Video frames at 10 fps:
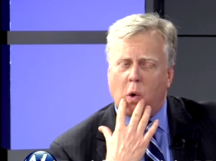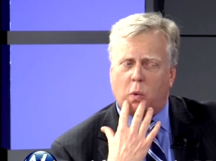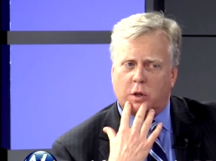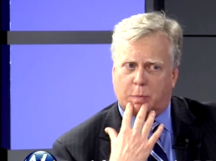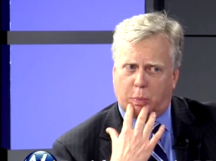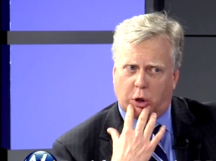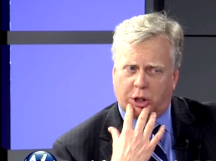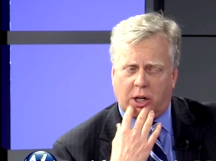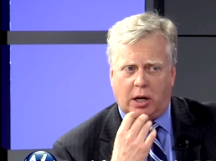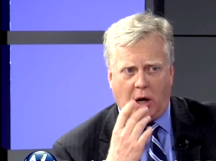was
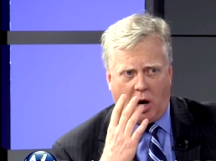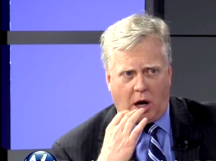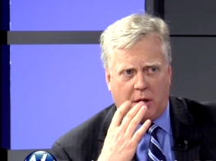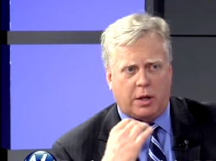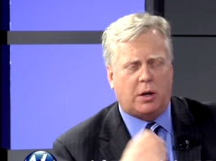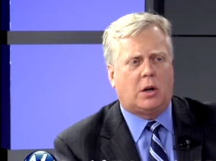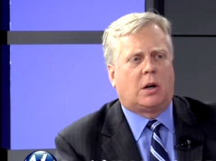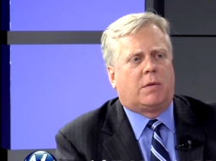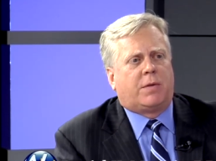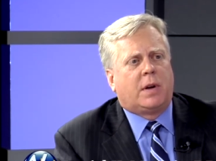pushing on the
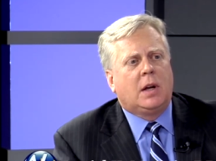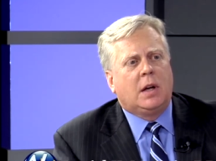nerve.